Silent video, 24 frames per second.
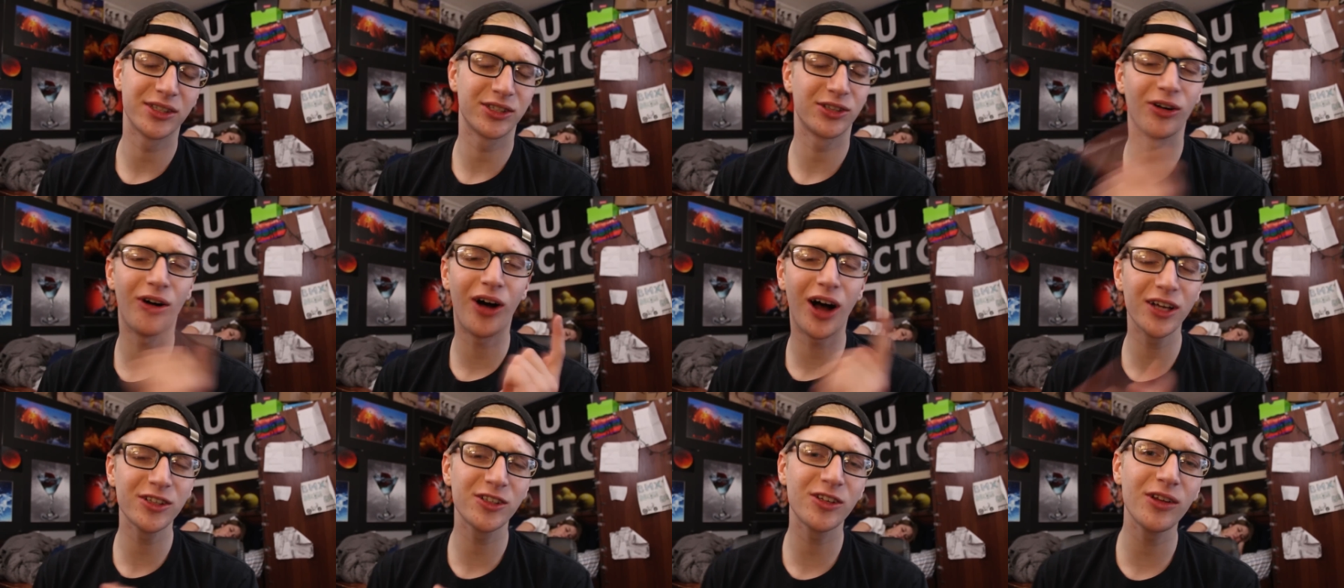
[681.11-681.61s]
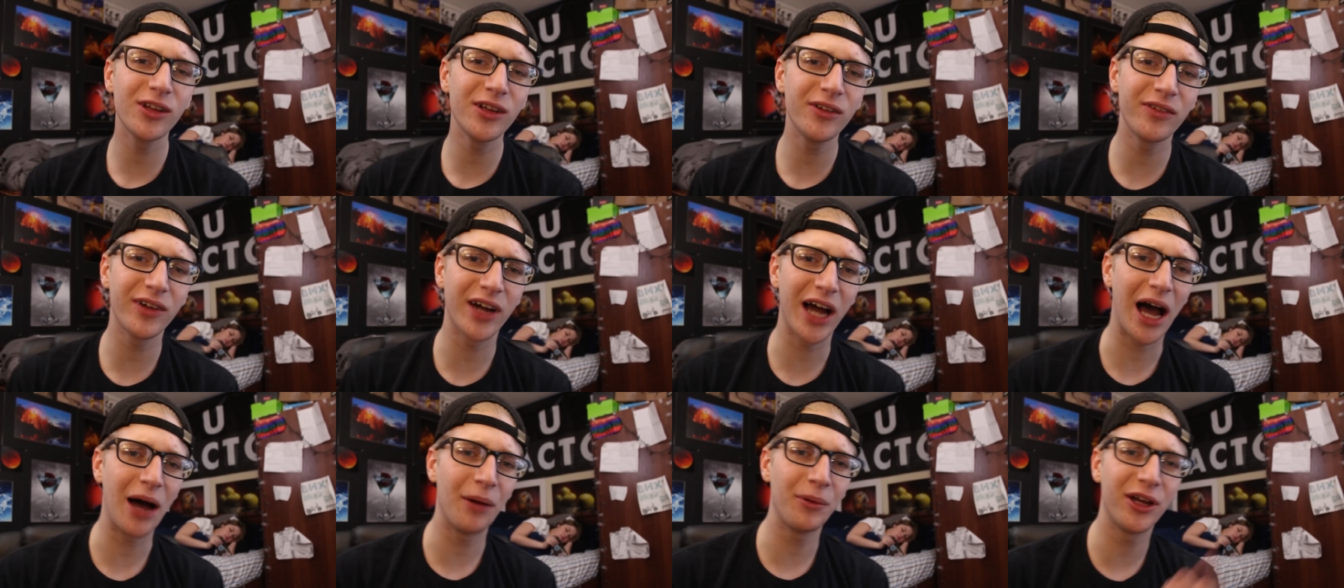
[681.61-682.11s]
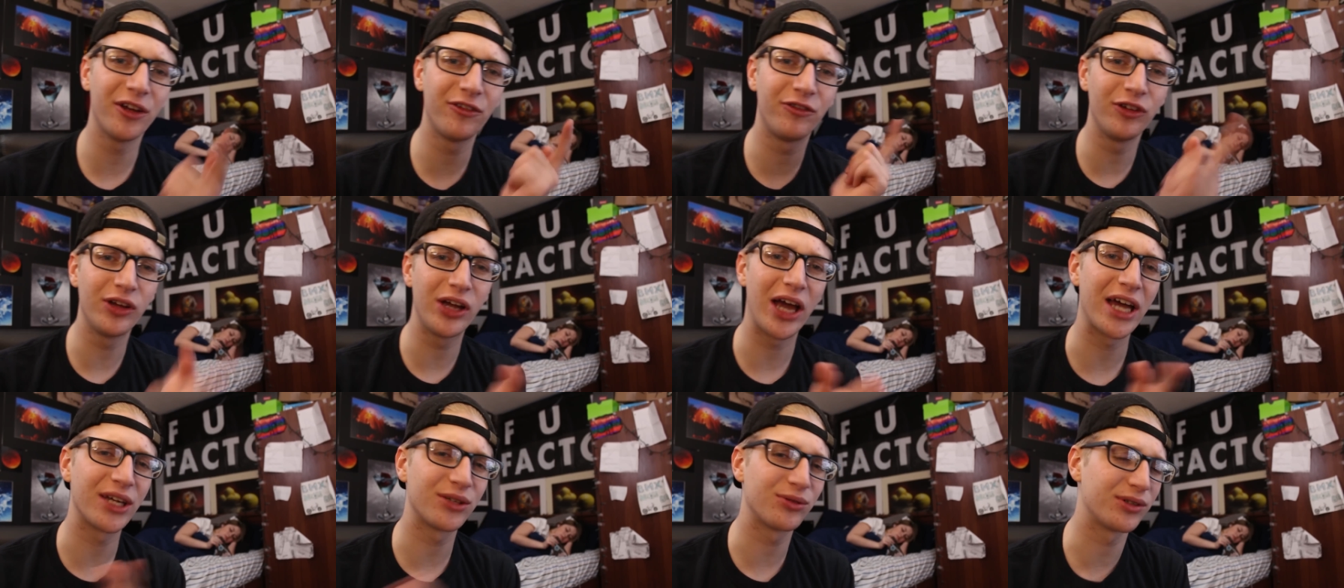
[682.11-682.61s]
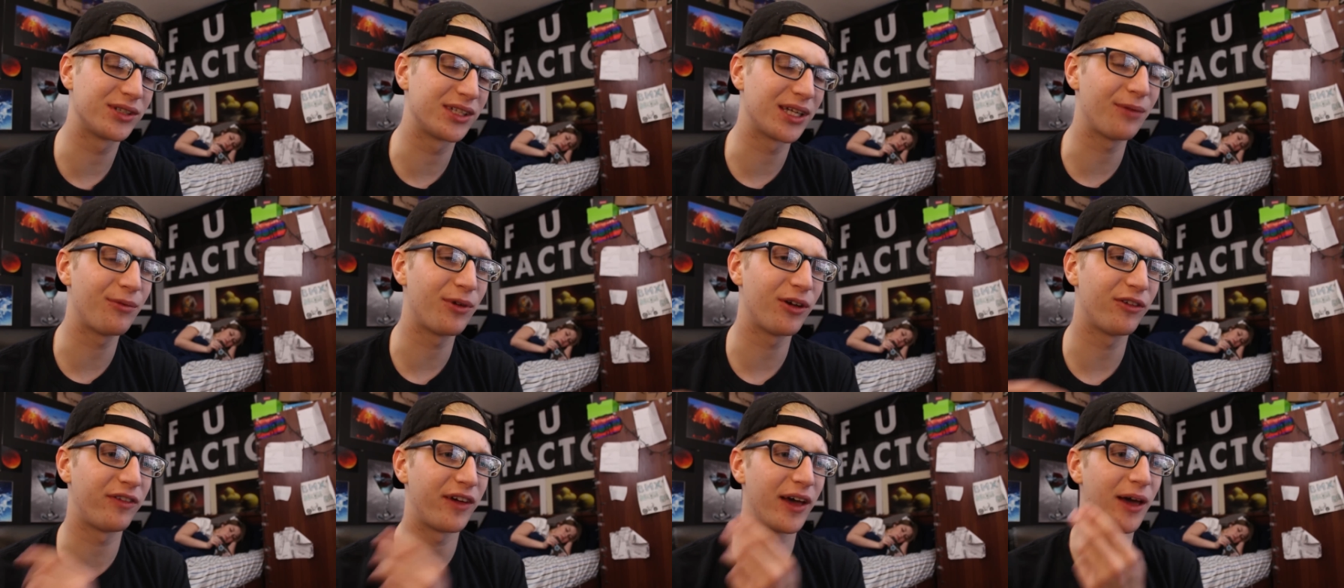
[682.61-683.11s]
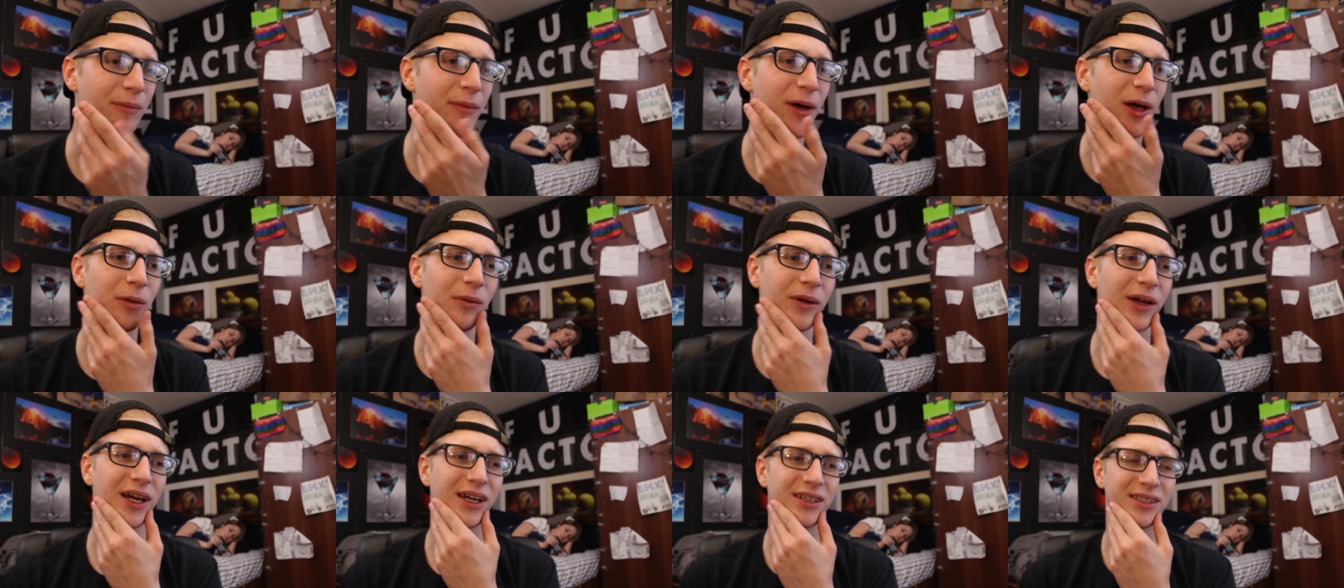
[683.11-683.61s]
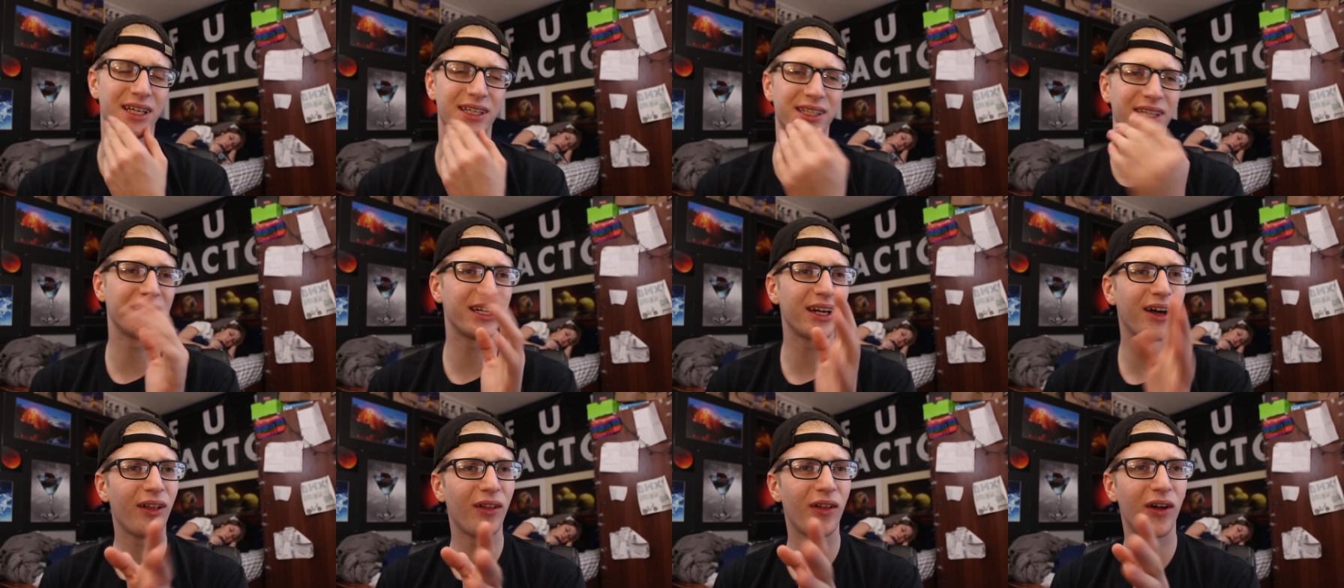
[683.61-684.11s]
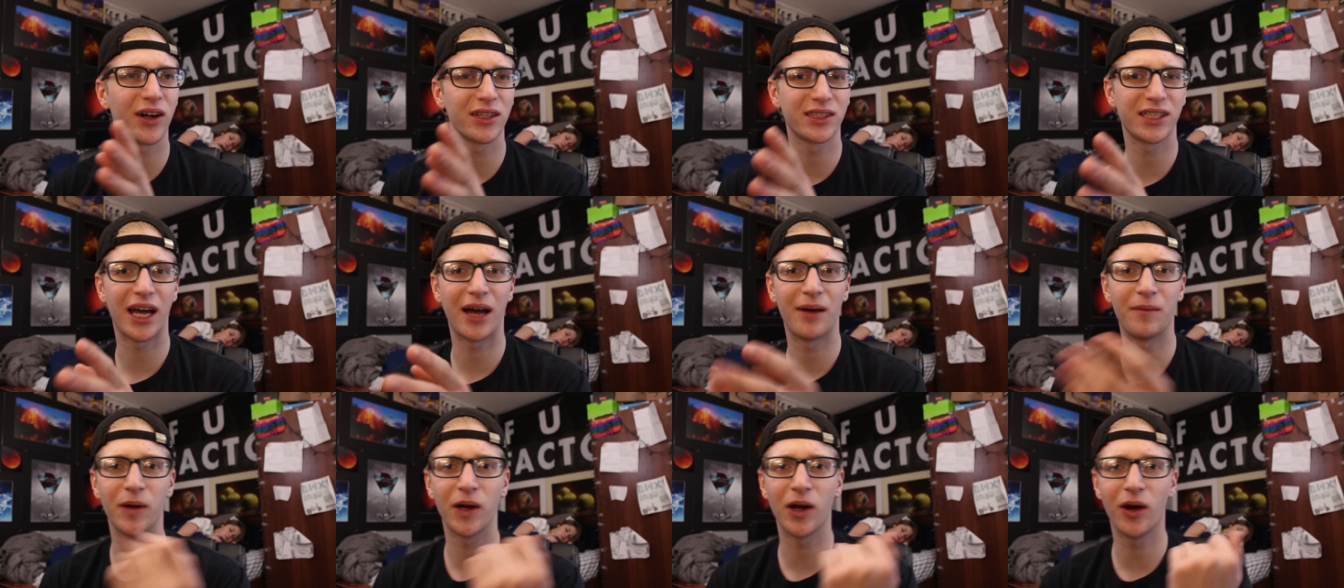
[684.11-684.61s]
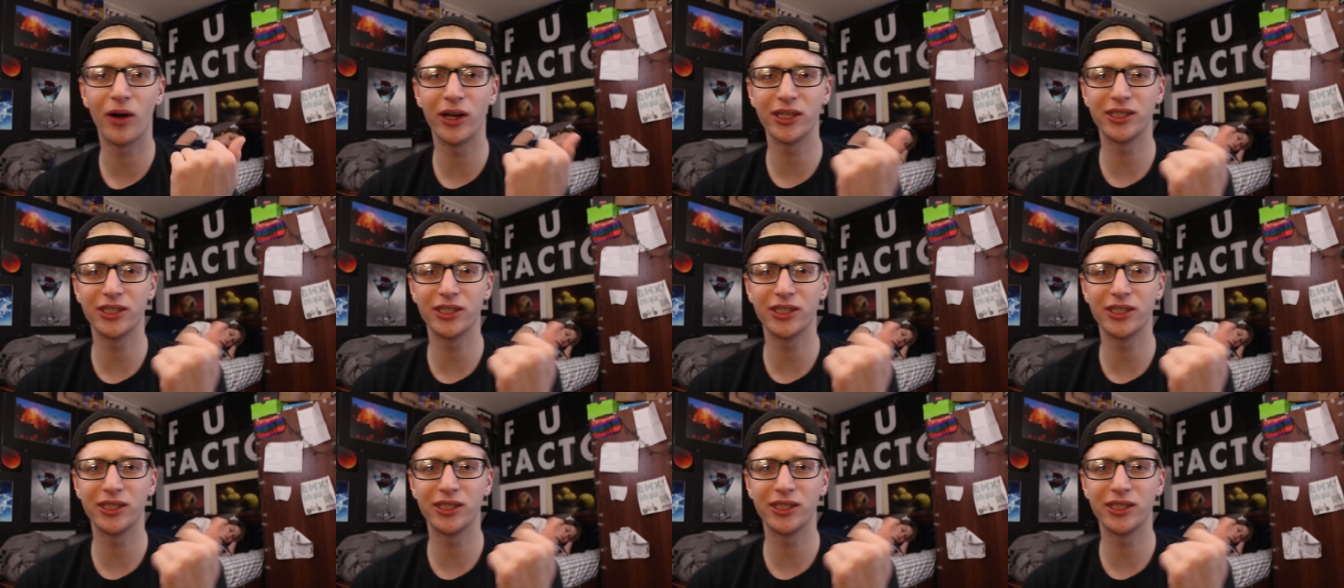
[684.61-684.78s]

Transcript: So also leave a comment if you guys would send me fan mail, because I did it a long time ago.